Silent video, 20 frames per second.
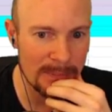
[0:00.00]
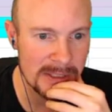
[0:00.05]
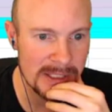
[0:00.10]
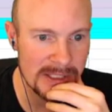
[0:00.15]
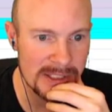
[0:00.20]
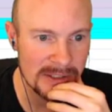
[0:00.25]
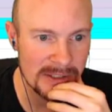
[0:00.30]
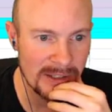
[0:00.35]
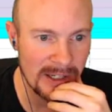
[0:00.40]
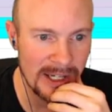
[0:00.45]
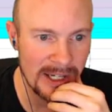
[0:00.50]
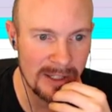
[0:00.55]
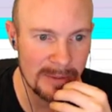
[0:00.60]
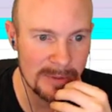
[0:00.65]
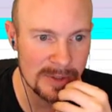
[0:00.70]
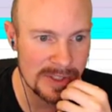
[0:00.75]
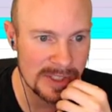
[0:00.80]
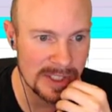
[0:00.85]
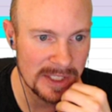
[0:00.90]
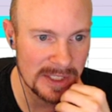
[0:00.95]
B tier. I
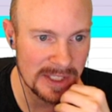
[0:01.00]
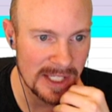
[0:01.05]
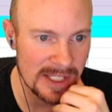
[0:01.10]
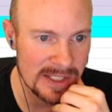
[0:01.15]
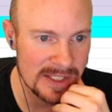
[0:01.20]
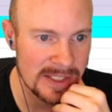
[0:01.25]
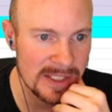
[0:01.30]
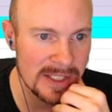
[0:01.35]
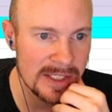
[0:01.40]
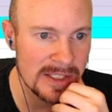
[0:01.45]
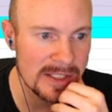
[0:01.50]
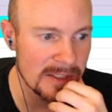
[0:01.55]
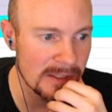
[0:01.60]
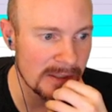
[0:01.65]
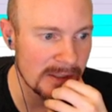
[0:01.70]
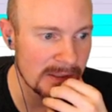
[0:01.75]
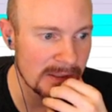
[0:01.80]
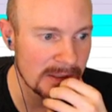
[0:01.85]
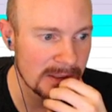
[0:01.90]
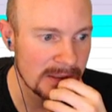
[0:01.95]
almost think that's C
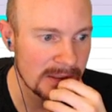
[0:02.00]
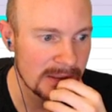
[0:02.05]
tier.